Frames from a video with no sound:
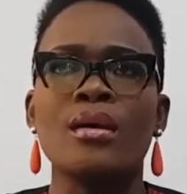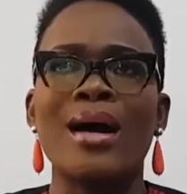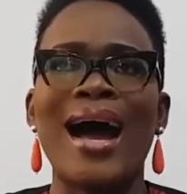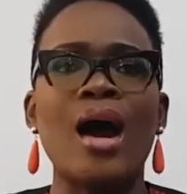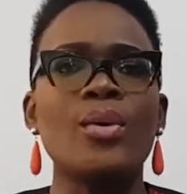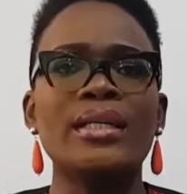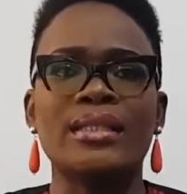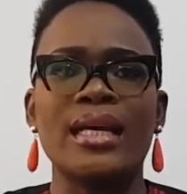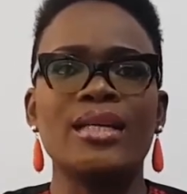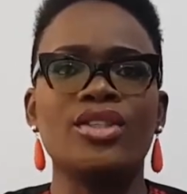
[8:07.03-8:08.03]
how
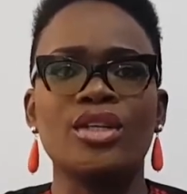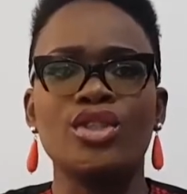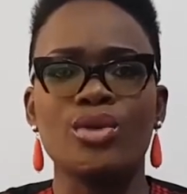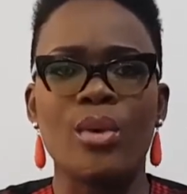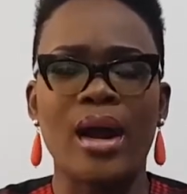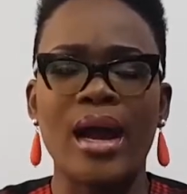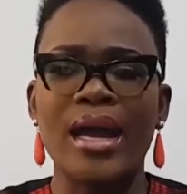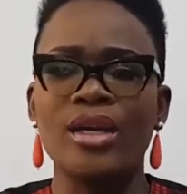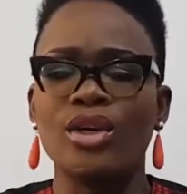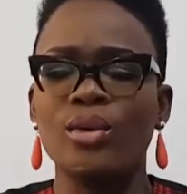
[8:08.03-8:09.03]
intelligent you are.
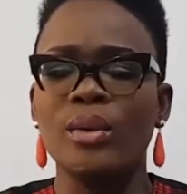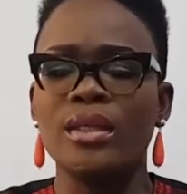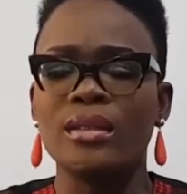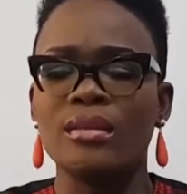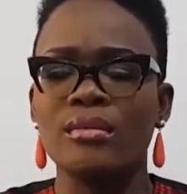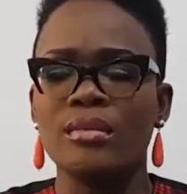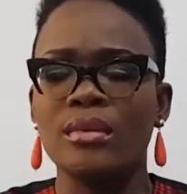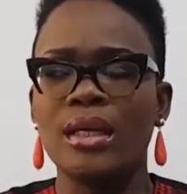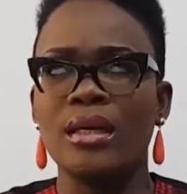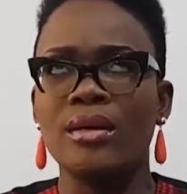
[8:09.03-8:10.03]
IQ is
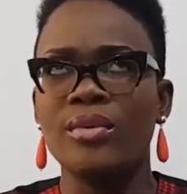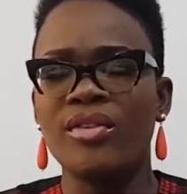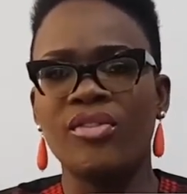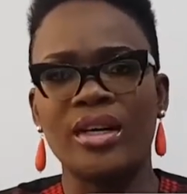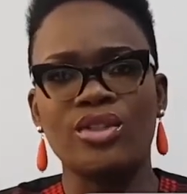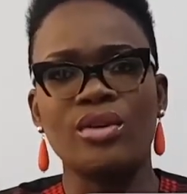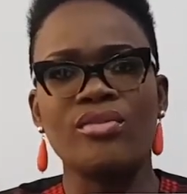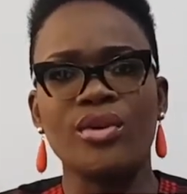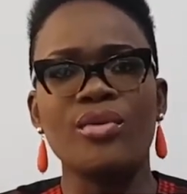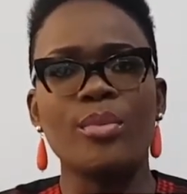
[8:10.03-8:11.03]
a reflection
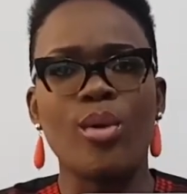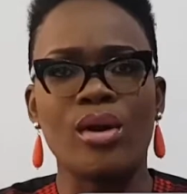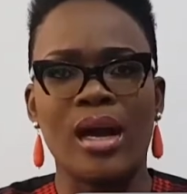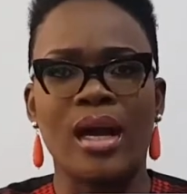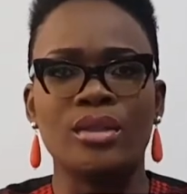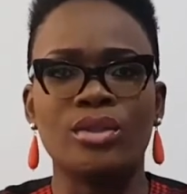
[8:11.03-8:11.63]
of your report card.